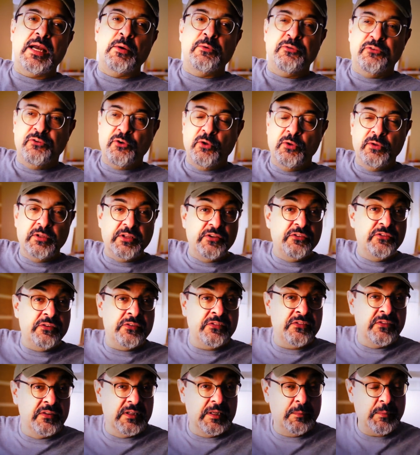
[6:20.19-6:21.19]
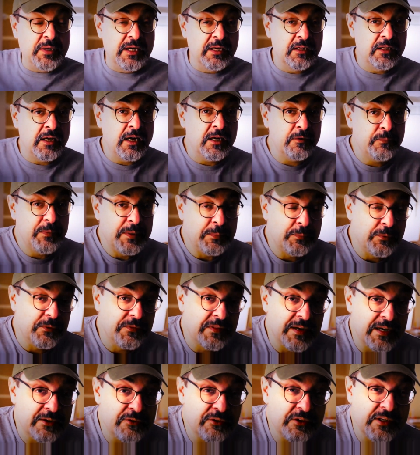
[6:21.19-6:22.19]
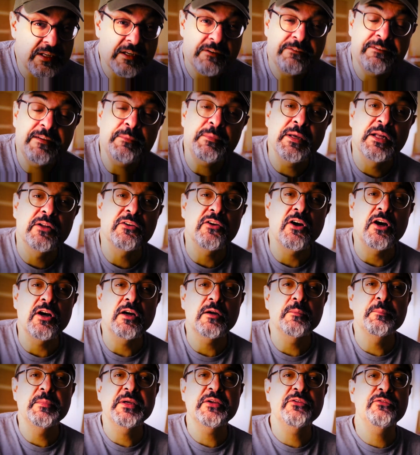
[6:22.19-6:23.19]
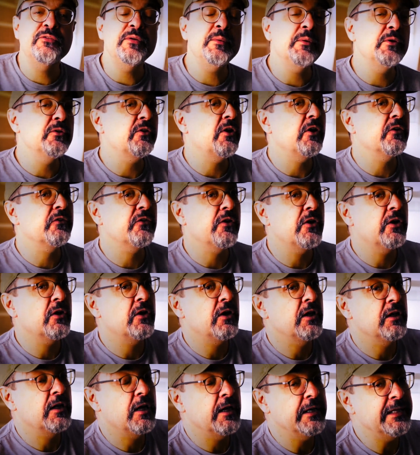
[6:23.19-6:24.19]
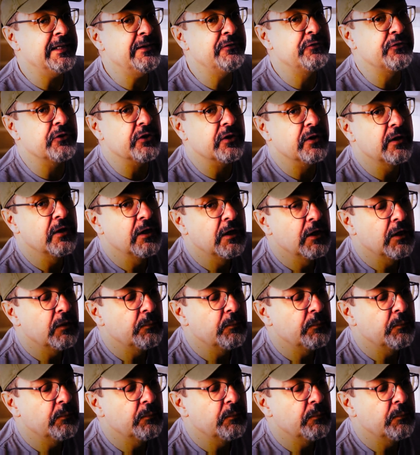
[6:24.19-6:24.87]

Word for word: I was told consistently by a lot of people that I should get a female dog because female dogs are a lot easier.